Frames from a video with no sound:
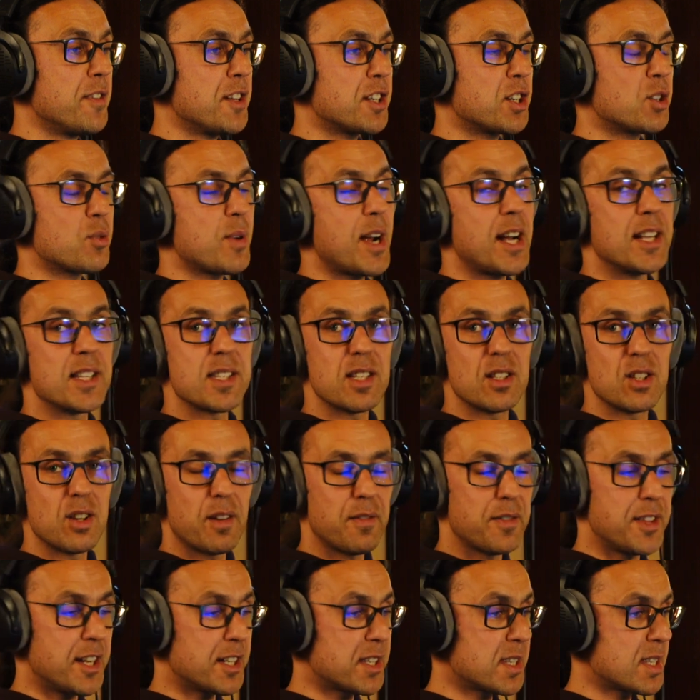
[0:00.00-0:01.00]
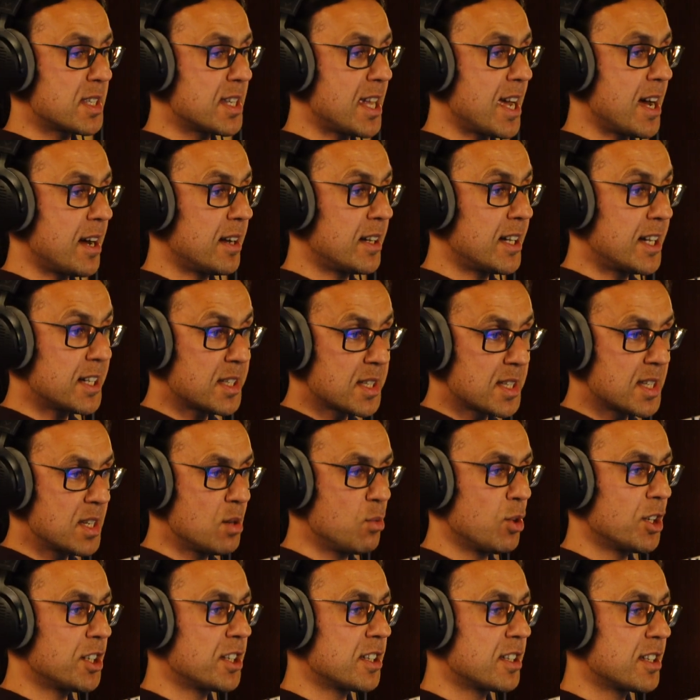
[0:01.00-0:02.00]
the transient of that snare. Let's see
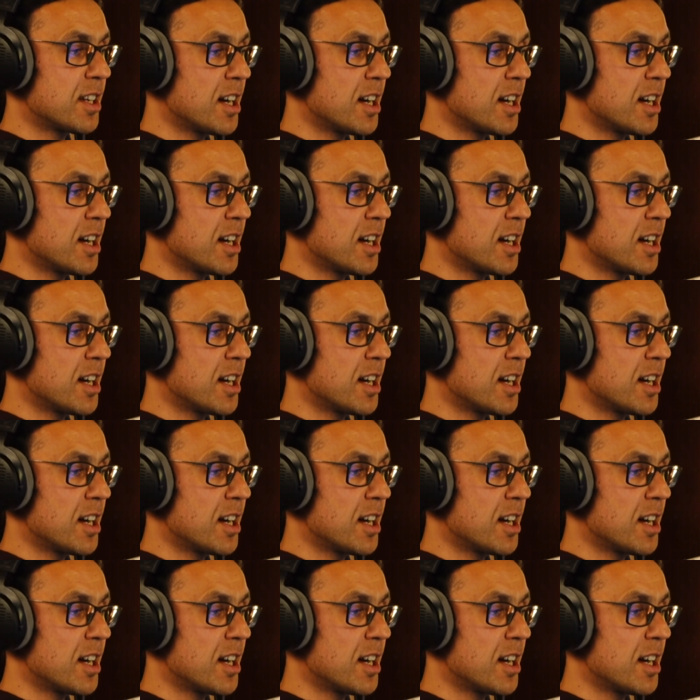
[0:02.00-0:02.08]
what it